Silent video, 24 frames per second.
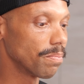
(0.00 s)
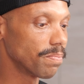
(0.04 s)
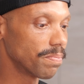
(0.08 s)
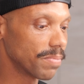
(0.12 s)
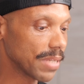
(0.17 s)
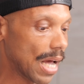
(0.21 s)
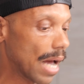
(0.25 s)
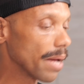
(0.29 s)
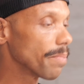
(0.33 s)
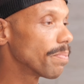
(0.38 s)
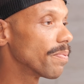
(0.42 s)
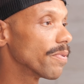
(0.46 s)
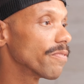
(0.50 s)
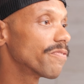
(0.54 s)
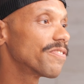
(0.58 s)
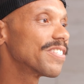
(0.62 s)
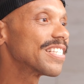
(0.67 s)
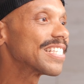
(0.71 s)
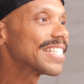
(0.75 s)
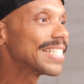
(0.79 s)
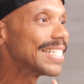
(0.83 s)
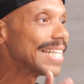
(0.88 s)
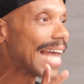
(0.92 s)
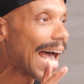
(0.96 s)
type of
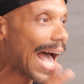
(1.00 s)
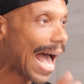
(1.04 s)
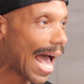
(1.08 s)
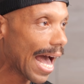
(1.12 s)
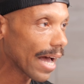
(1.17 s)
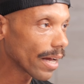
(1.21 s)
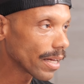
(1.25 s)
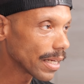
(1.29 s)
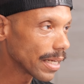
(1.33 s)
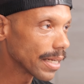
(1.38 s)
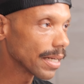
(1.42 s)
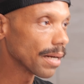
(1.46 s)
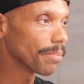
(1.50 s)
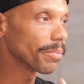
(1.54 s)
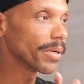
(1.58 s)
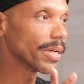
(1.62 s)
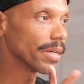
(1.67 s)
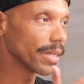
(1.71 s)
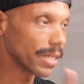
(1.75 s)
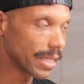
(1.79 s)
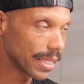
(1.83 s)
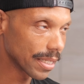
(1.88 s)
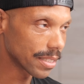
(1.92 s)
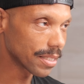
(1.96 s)
snack, and I'm
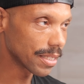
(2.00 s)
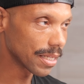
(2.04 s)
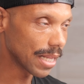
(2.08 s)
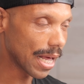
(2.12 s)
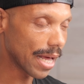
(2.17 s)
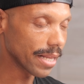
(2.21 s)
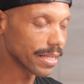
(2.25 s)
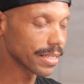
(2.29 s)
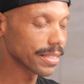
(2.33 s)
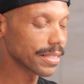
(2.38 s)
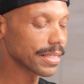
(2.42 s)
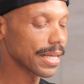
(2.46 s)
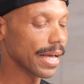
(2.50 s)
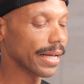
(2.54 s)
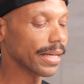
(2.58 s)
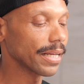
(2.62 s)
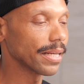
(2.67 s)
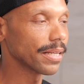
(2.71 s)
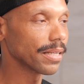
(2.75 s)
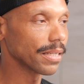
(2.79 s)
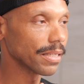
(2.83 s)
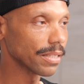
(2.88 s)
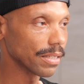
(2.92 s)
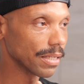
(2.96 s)
gonna get to that in a
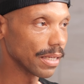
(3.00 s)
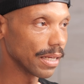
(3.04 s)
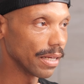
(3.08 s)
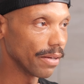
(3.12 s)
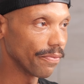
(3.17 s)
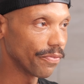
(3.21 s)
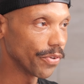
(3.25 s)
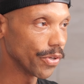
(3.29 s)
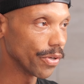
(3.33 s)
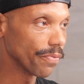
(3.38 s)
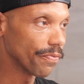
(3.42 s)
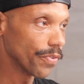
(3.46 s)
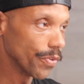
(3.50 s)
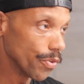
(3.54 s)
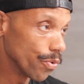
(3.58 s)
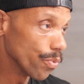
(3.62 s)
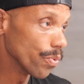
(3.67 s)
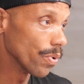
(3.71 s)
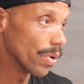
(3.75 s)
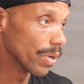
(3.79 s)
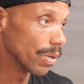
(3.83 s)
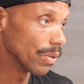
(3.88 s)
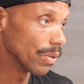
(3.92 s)
second. If you